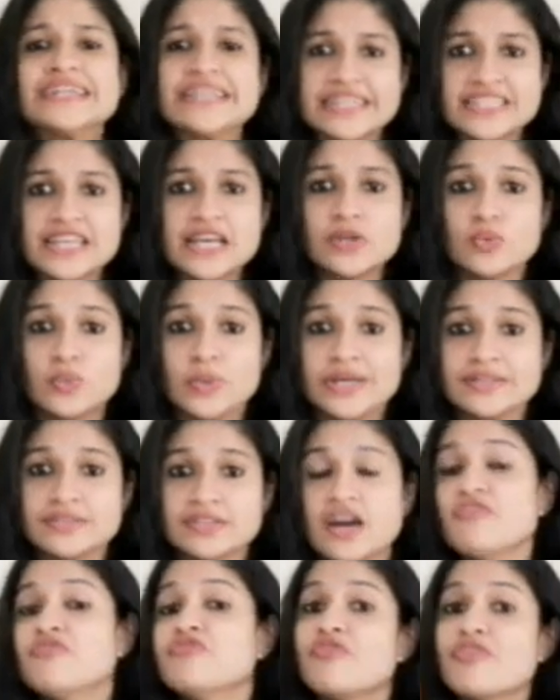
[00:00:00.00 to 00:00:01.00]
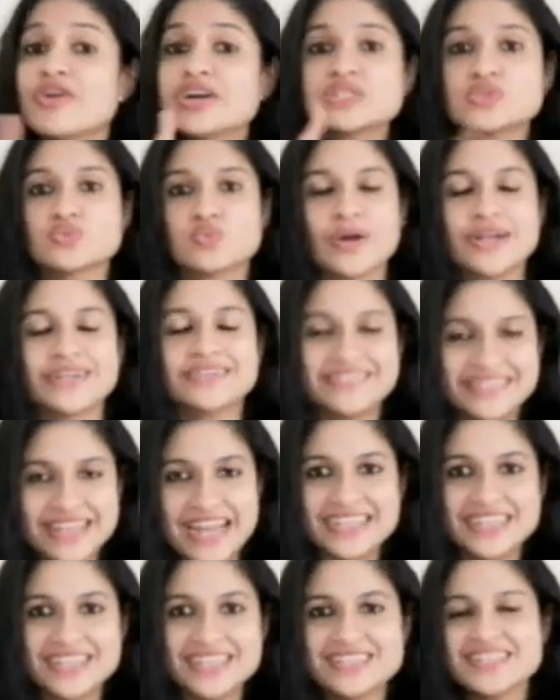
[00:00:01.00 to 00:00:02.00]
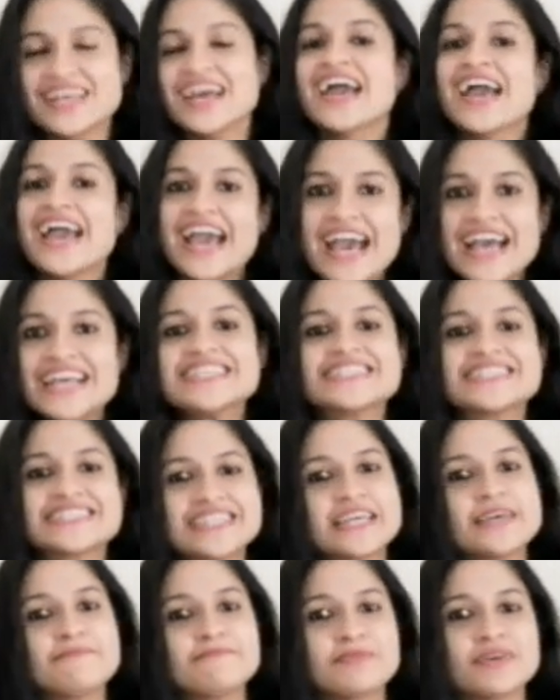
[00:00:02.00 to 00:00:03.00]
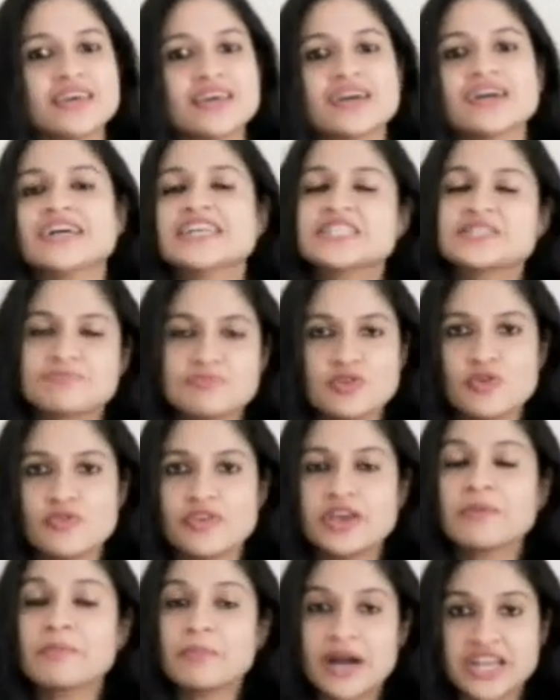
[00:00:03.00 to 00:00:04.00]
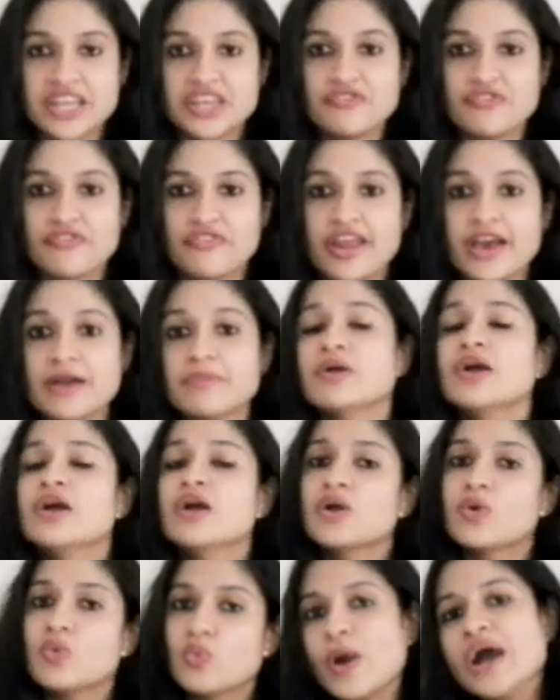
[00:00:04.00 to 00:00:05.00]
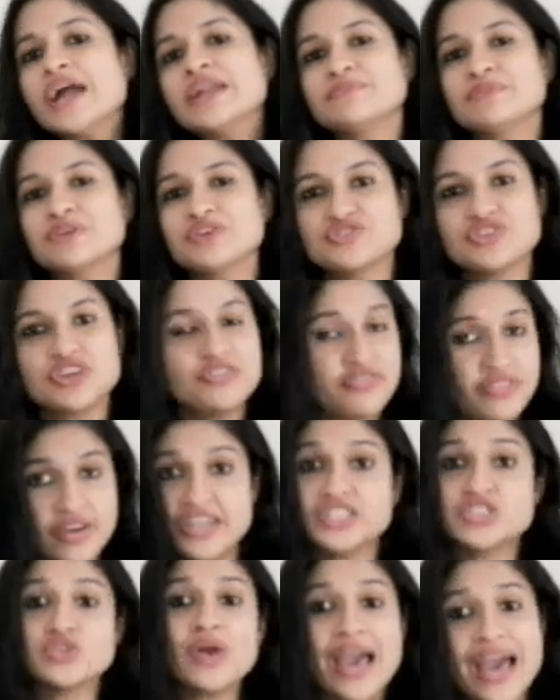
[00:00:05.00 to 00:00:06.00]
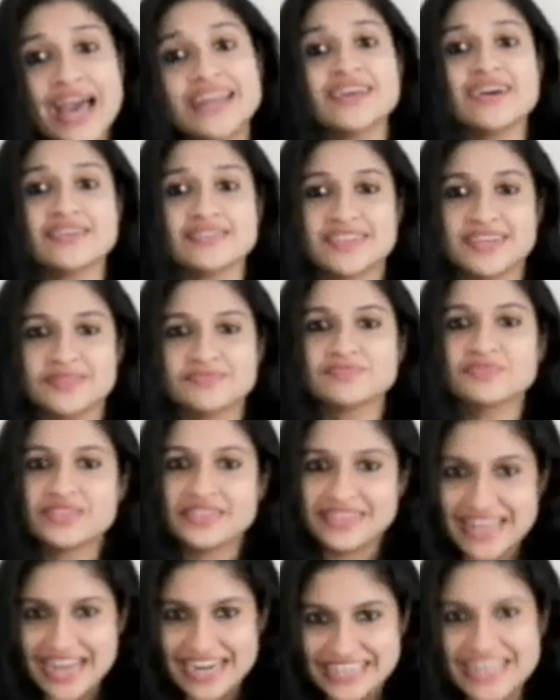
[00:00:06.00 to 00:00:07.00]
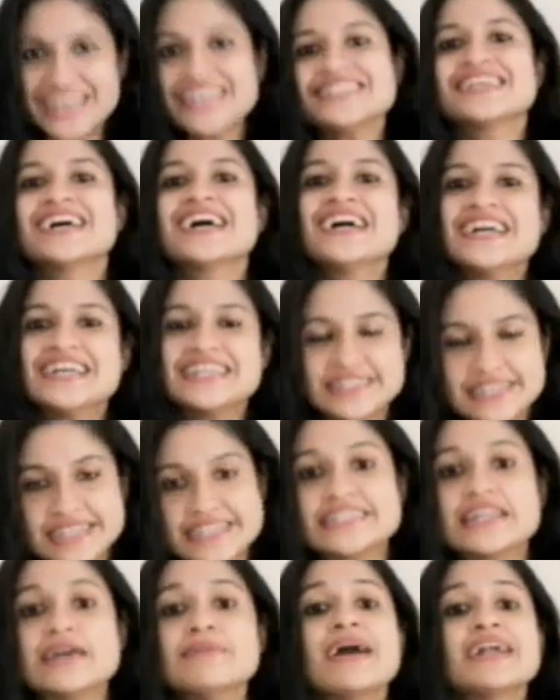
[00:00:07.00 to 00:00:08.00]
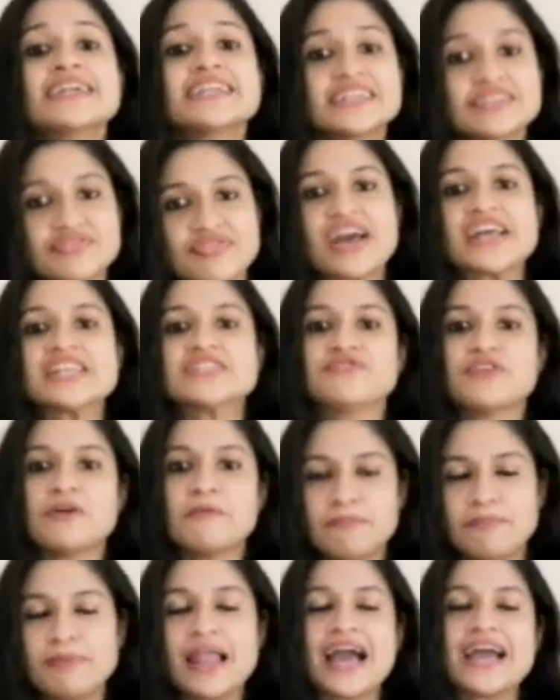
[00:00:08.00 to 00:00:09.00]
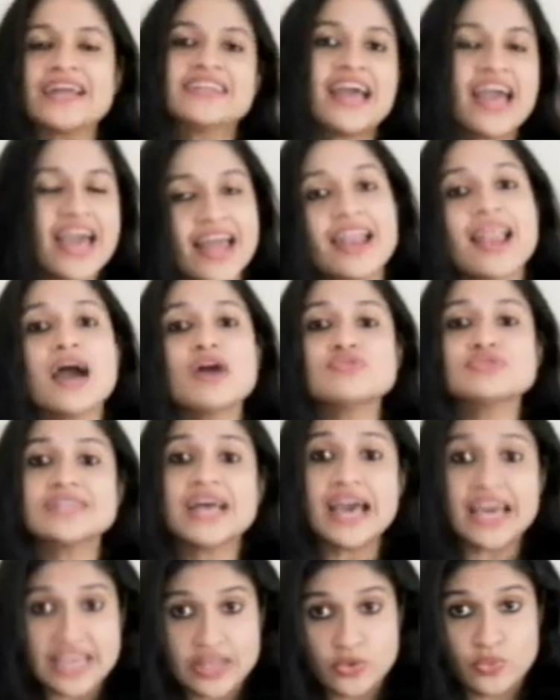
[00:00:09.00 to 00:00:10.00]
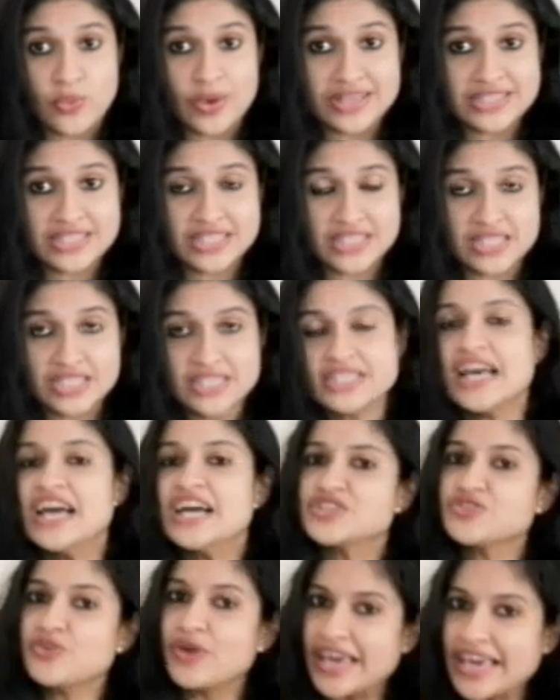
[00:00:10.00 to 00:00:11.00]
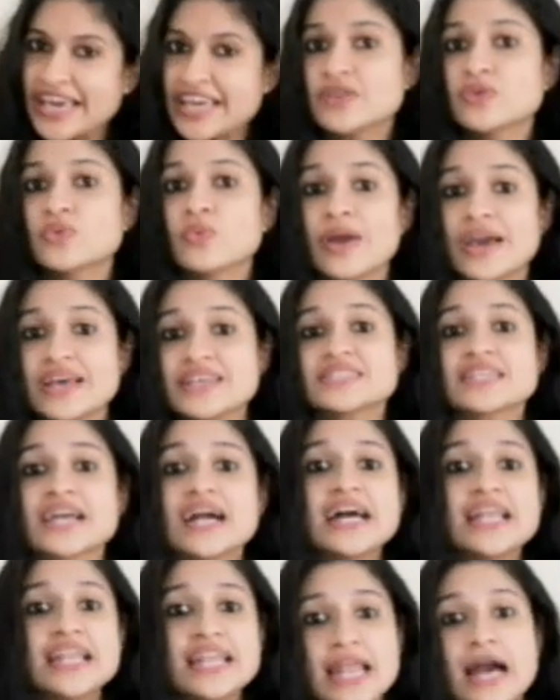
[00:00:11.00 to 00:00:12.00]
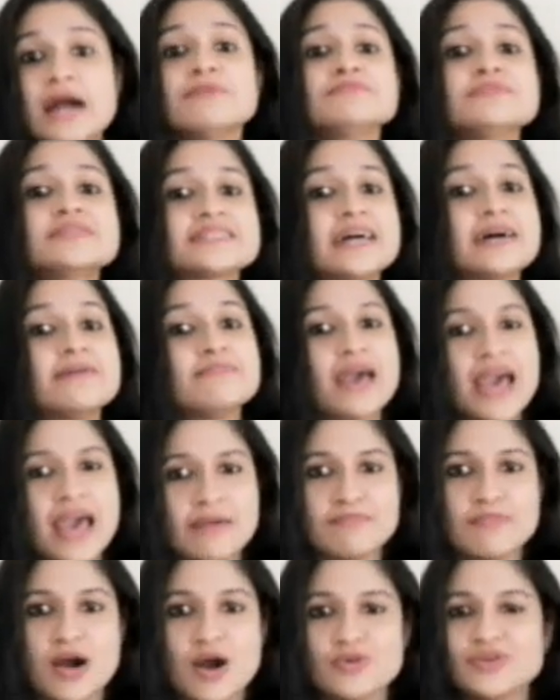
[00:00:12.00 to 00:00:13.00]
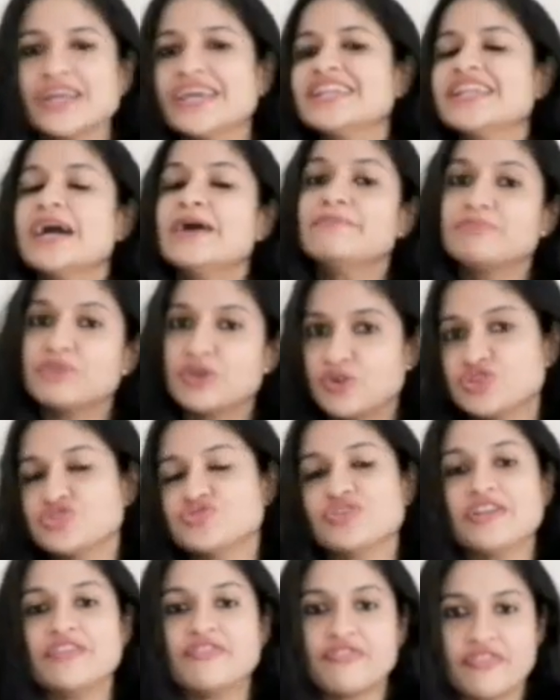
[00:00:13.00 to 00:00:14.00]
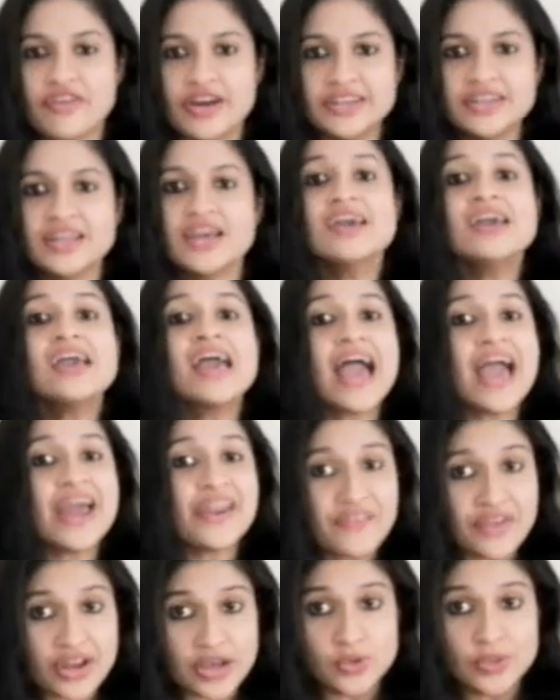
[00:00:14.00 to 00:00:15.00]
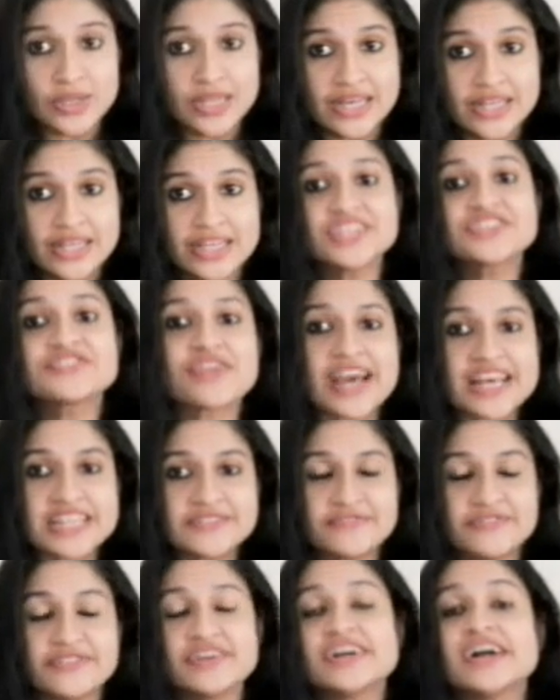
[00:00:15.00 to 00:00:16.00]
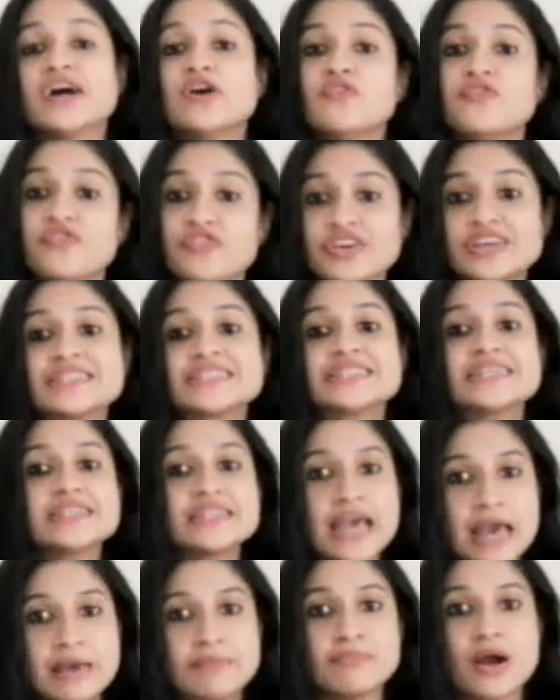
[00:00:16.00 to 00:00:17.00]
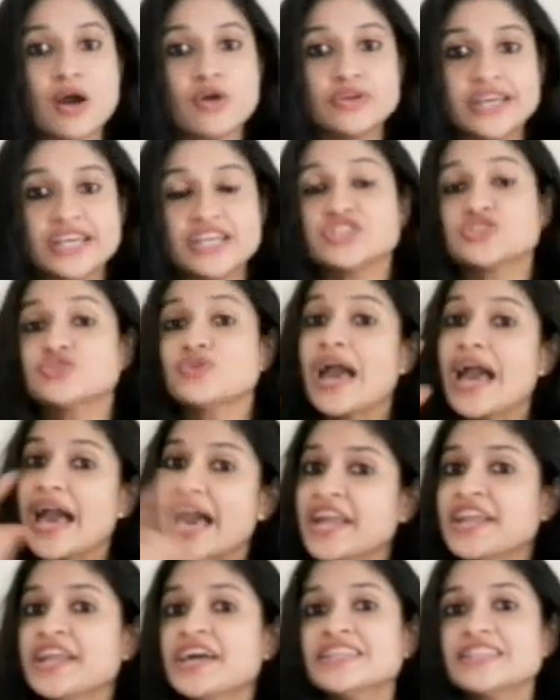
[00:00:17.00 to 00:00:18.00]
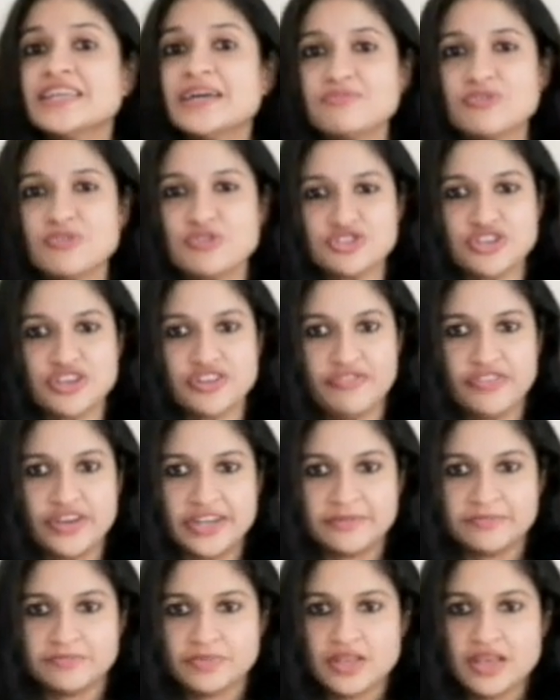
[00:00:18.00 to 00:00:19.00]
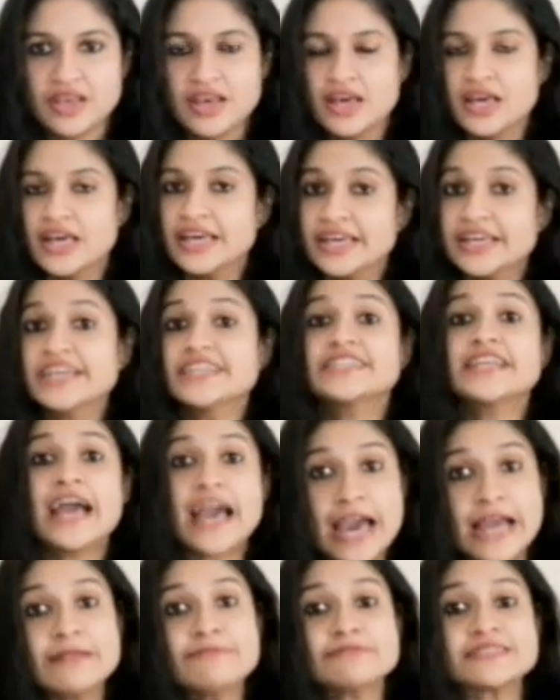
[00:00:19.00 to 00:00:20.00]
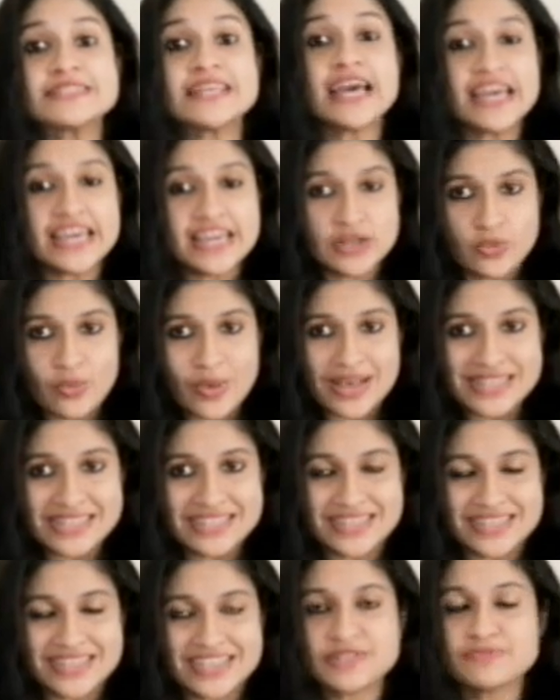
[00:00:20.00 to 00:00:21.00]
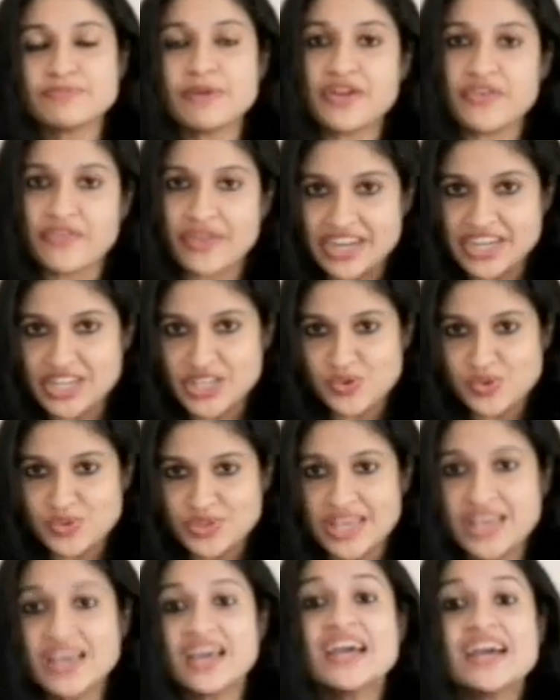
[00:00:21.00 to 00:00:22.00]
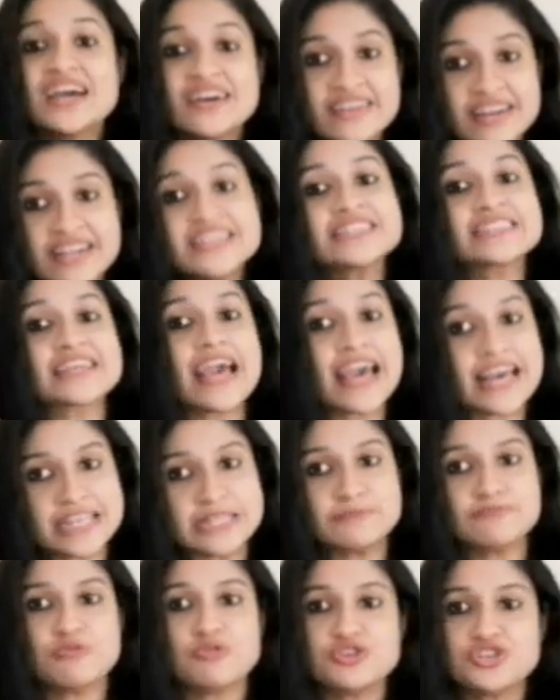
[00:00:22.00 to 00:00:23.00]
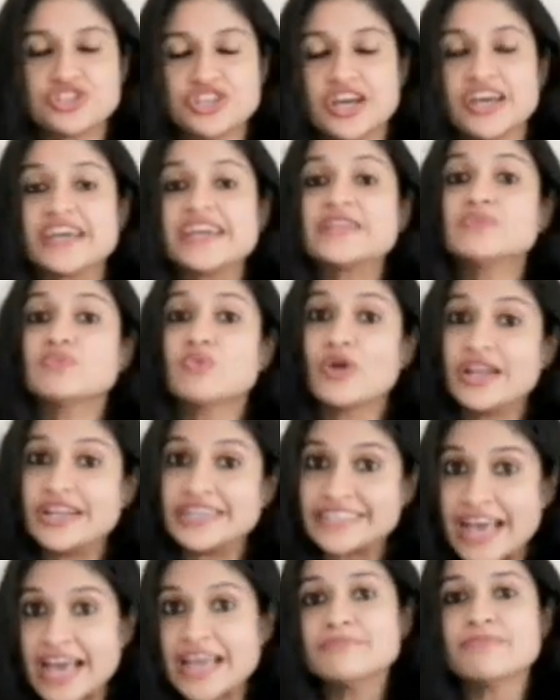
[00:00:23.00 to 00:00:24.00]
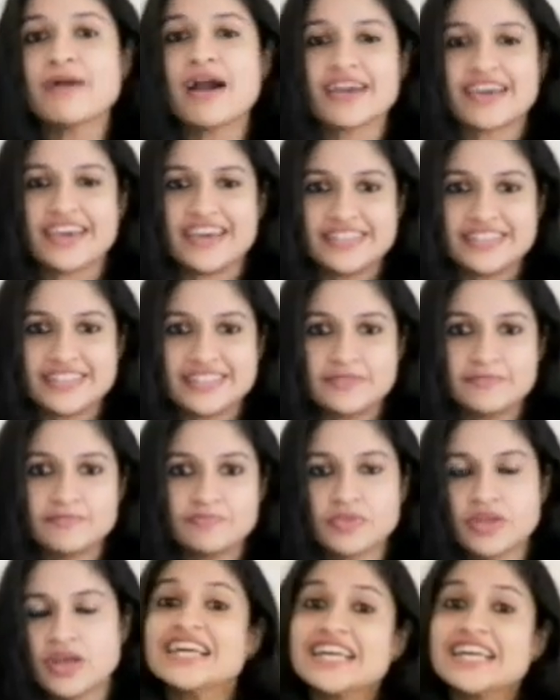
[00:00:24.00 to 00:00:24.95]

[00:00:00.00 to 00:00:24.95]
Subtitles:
in detail with the first one, that is, STP is moving money from one mutual fund to another. That is, systematic transfer plan allows the investors to invest a lump sum amount in a mutual fund and regularly transfer a fixed amount into another mutual fund. It helps the investors by reducing risk exposure in volatile markets.